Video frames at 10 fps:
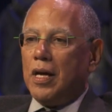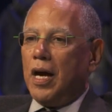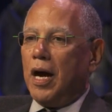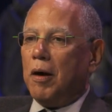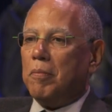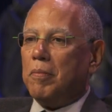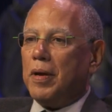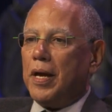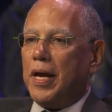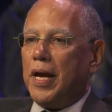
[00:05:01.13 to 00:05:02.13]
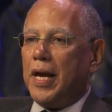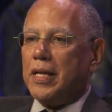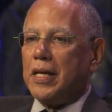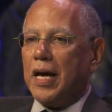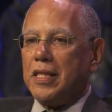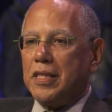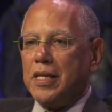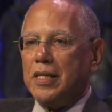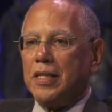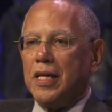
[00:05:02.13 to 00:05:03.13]
Um, and I
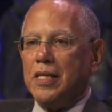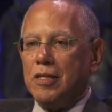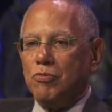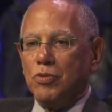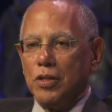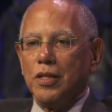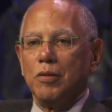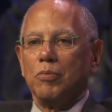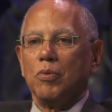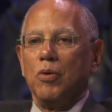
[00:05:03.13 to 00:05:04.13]
think that he really